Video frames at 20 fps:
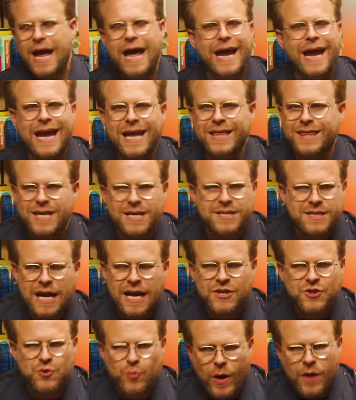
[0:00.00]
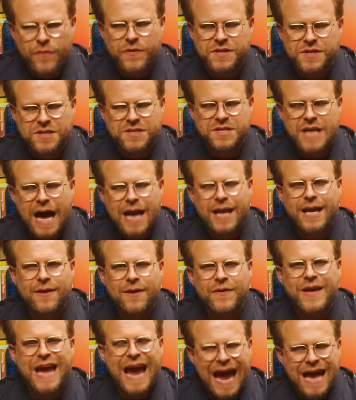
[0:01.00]
And get this, I swear this is not
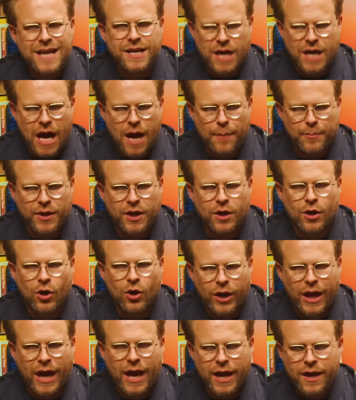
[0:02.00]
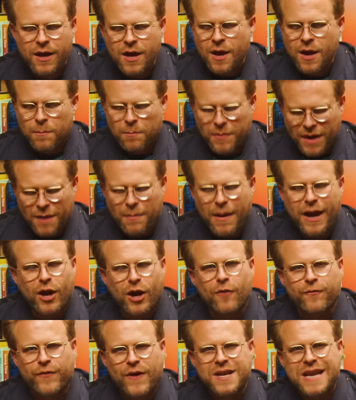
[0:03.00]
in the ad copy, okay? Me and my
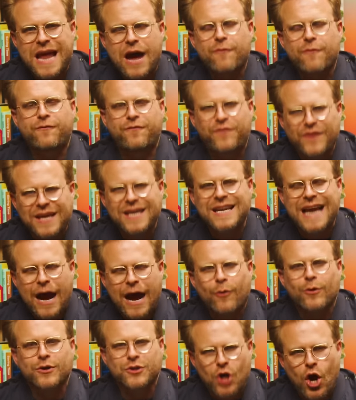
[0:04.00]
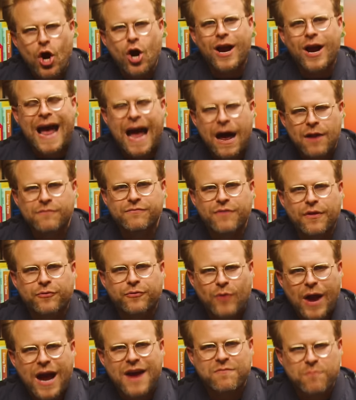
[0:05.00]
girlfriend now feed our dog out of the
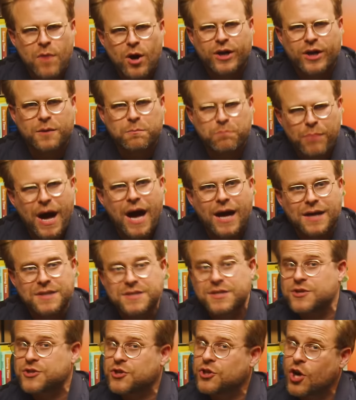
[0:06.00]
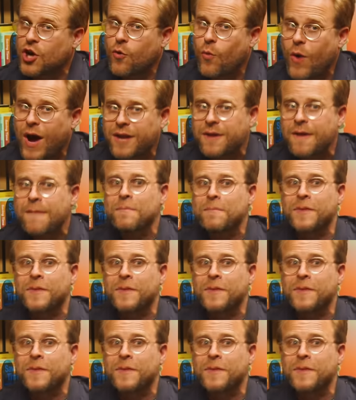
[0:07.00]
Thrive Market box because you know what?